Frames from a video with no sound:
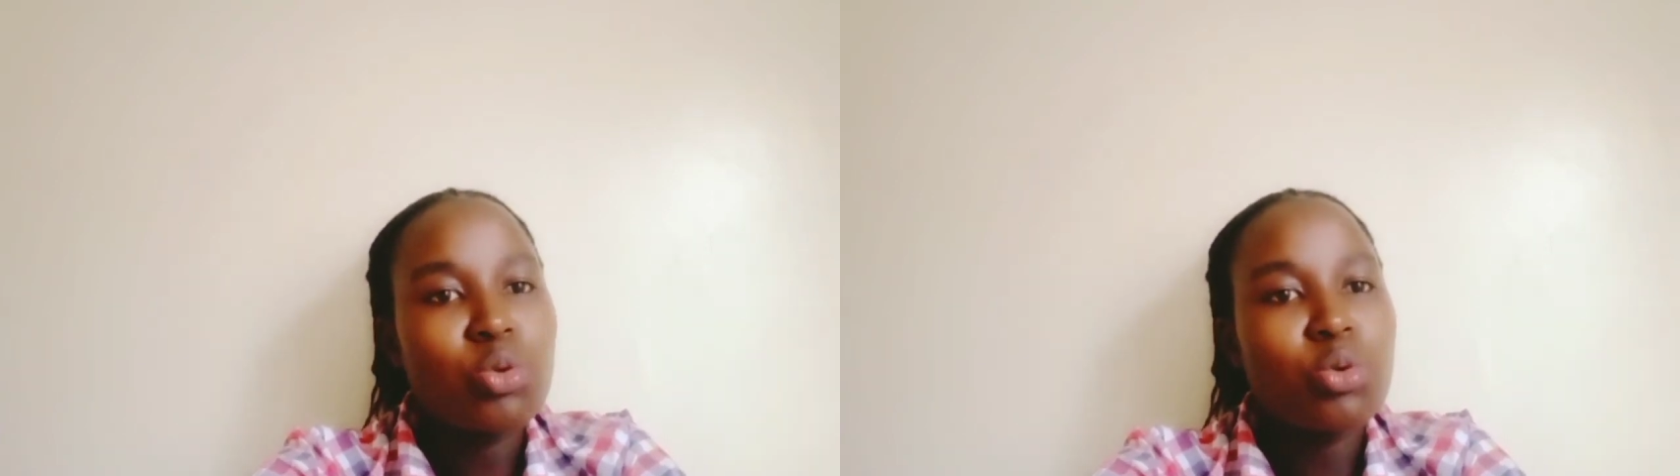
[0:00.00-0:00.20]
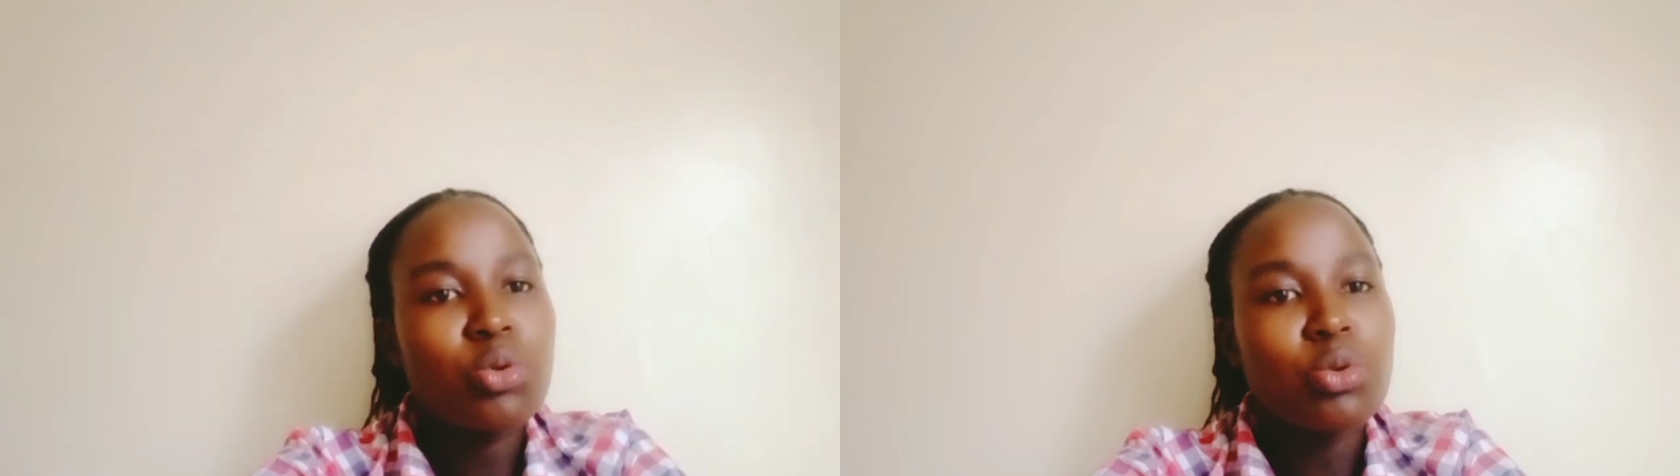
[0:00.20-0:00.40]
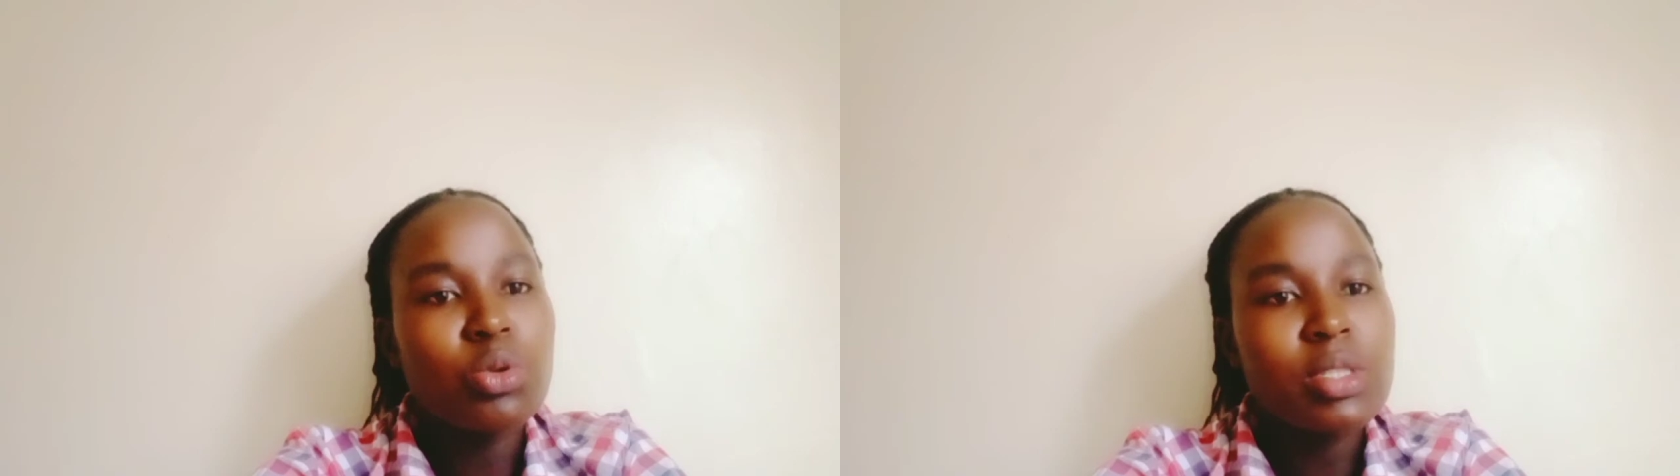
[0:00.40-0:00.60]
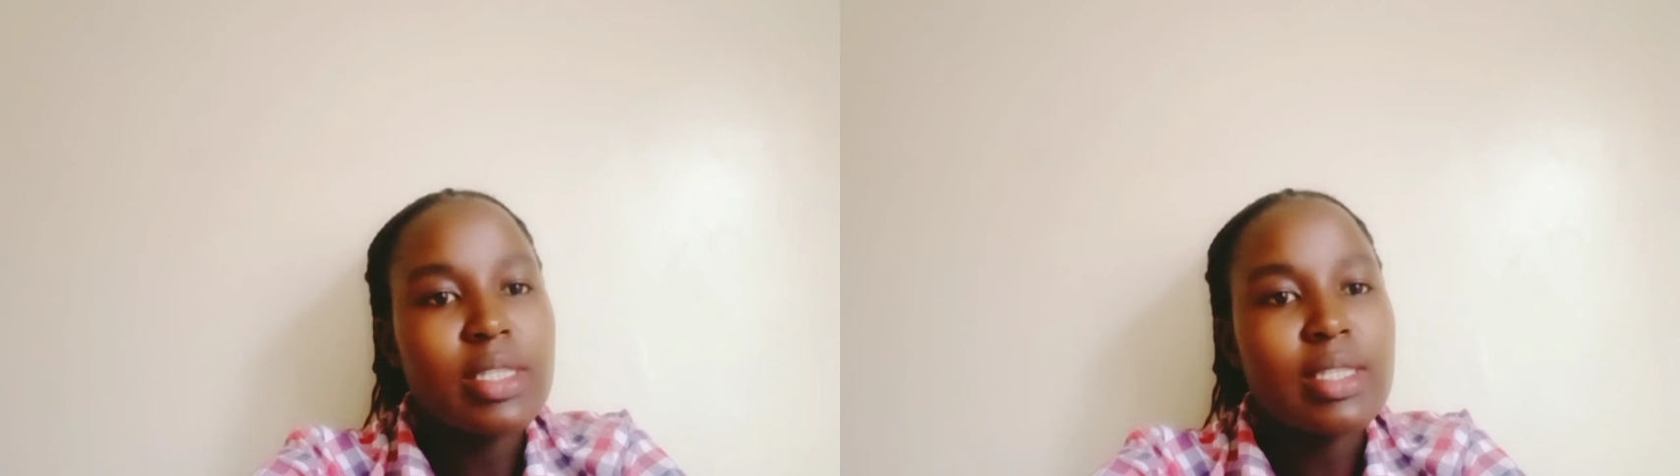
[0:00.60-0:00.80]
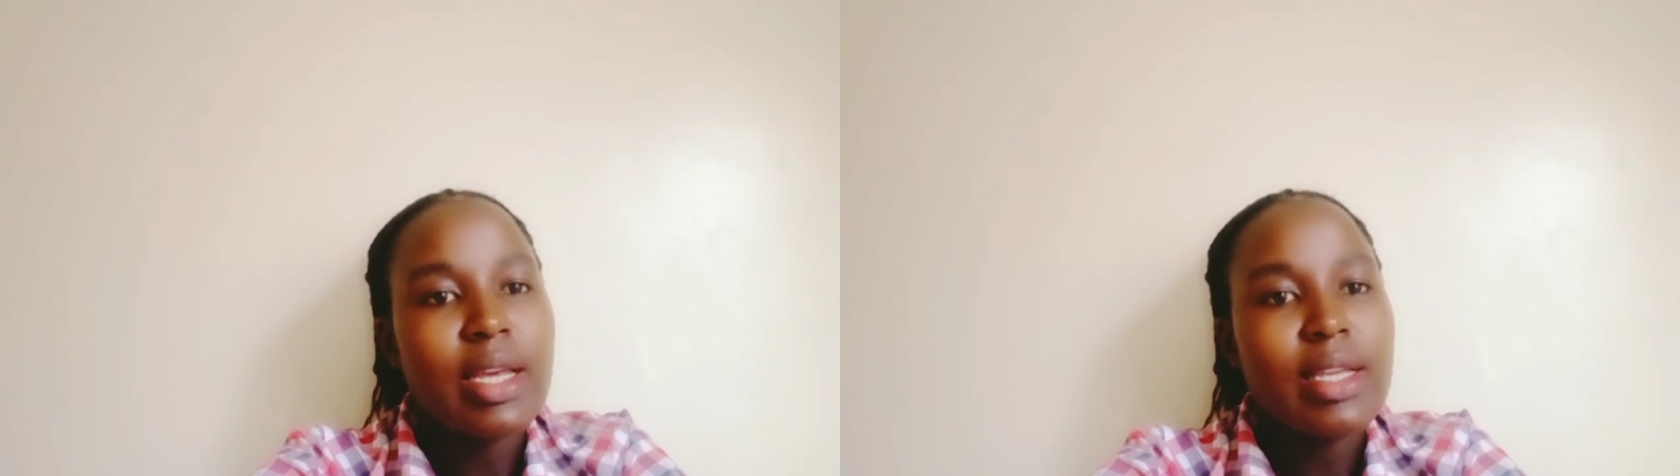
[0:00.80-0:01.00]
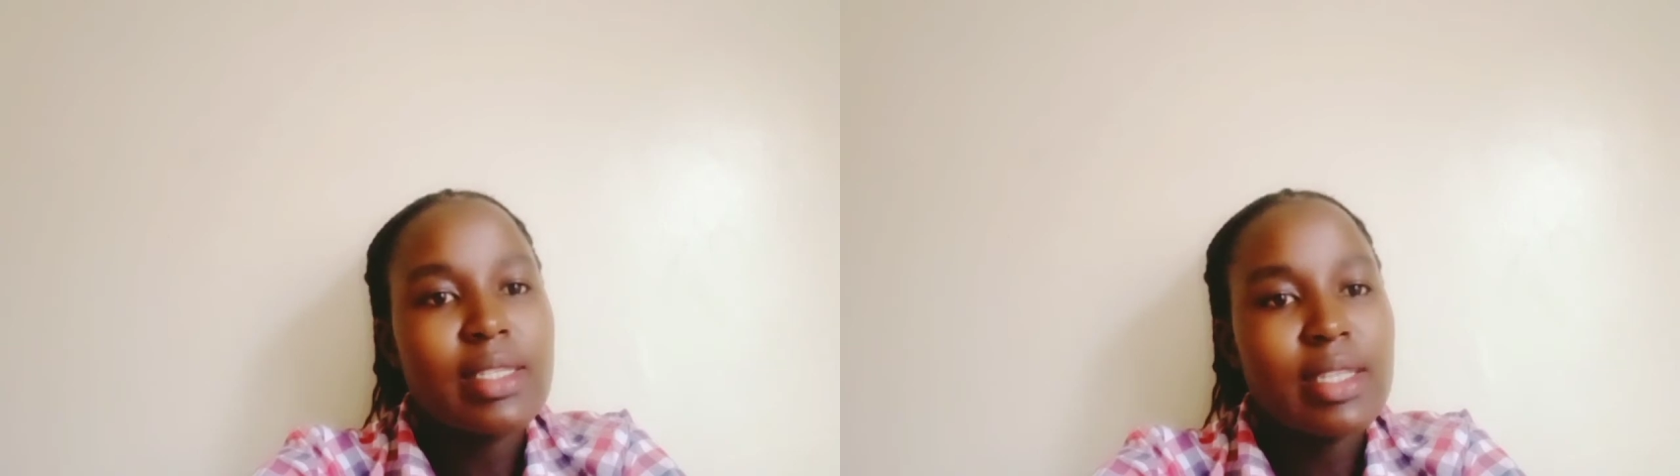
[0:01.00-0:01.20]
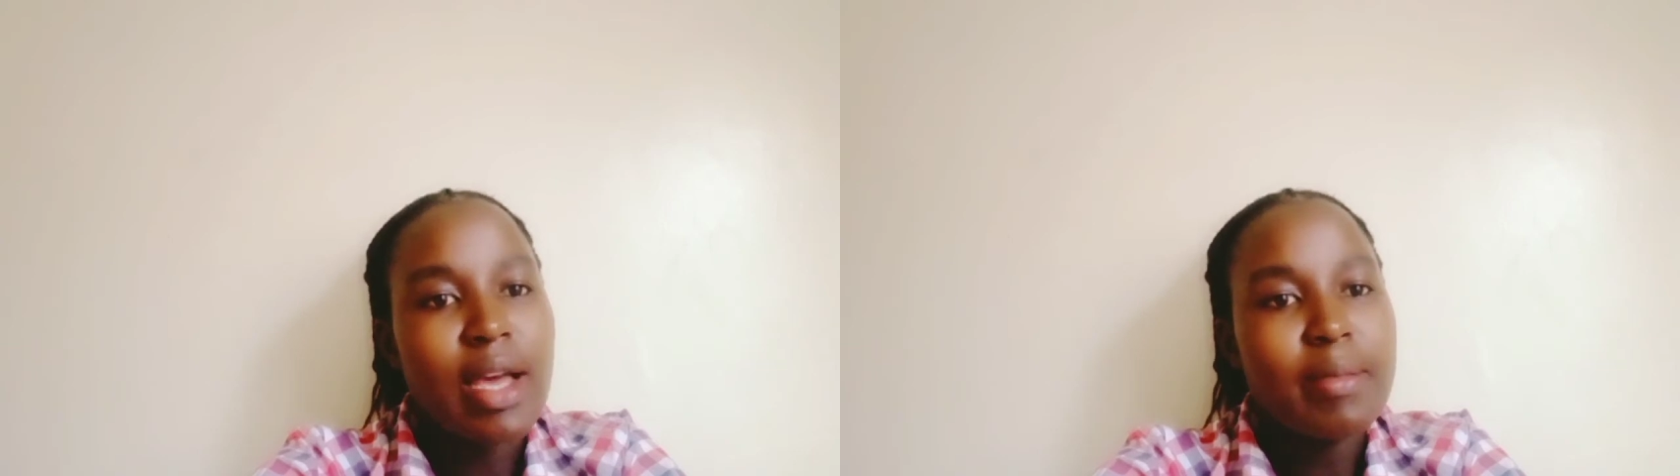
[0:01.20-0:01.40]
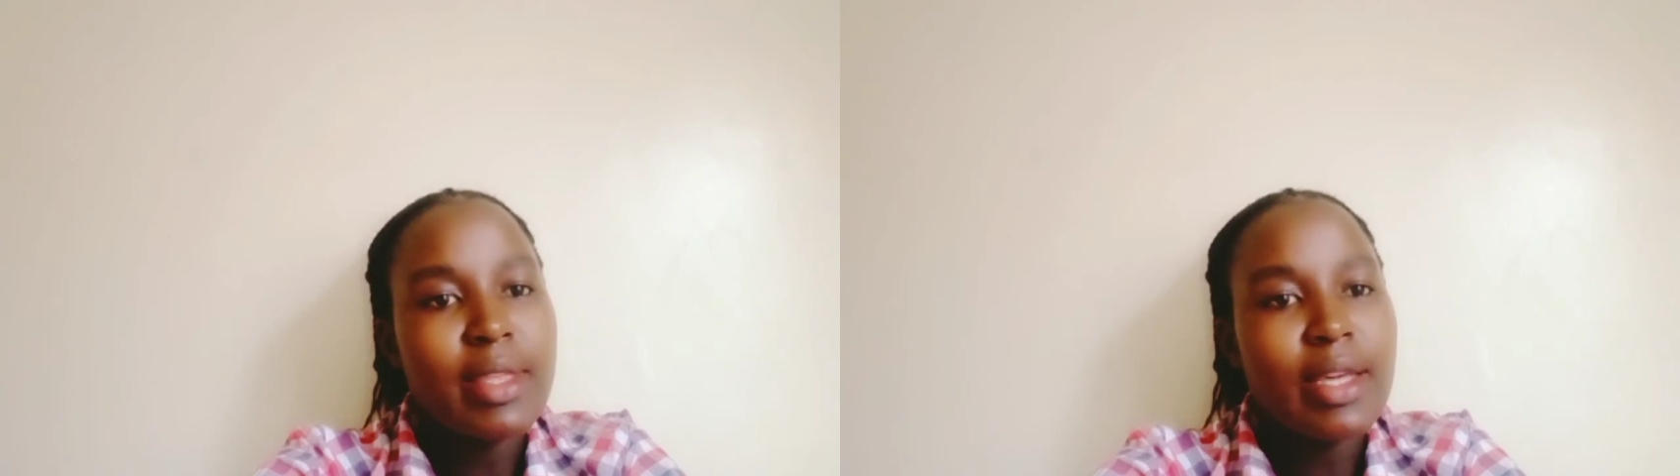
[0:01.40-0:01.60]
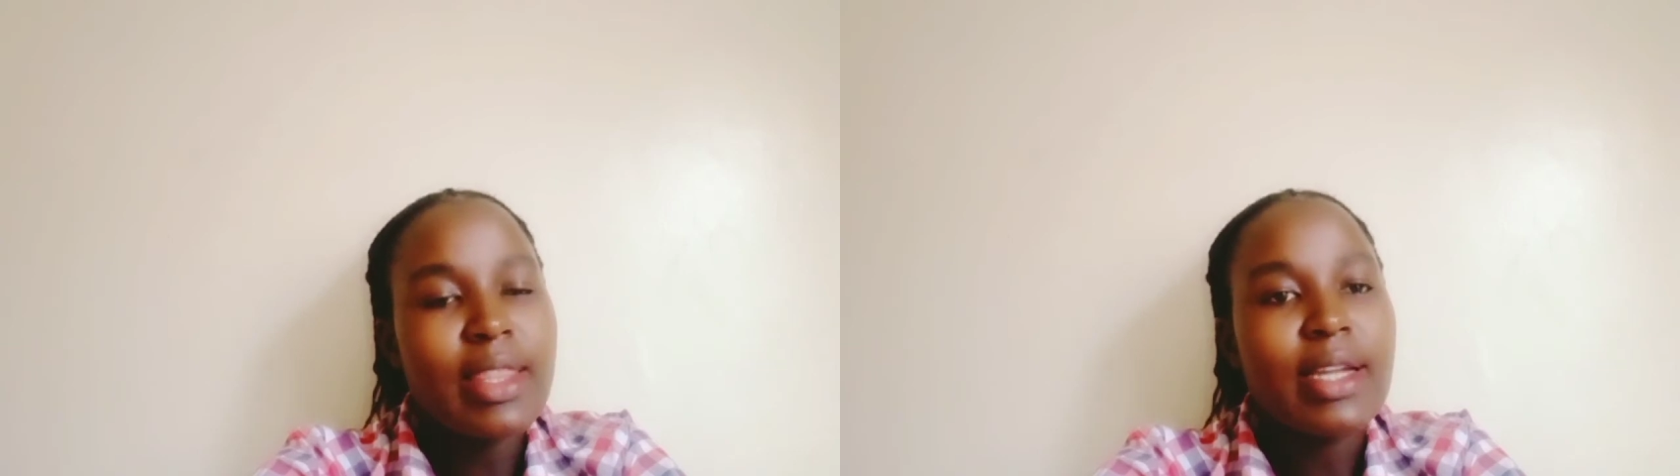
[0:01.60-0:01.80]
To use something